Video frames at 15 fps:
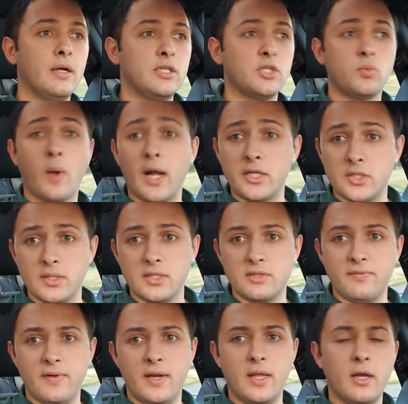just watching this
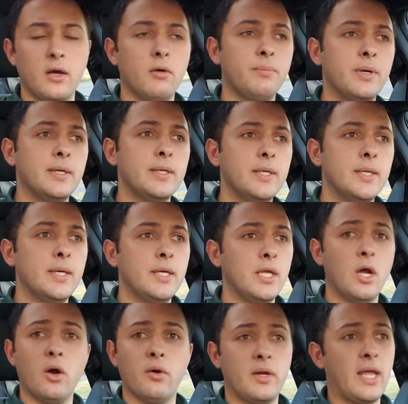video. But,
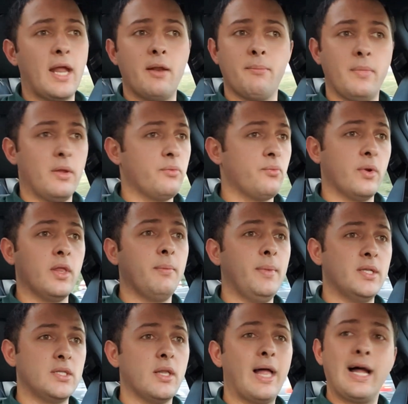you know, again, it really
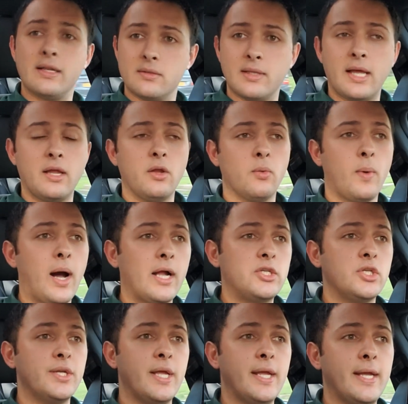means a lot that you're
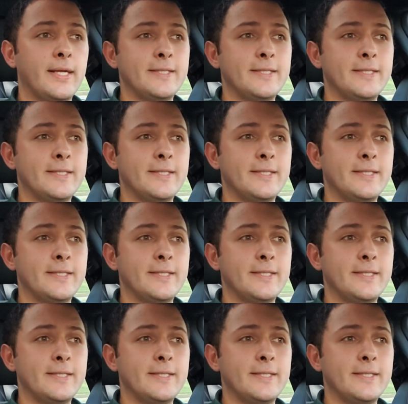watching it.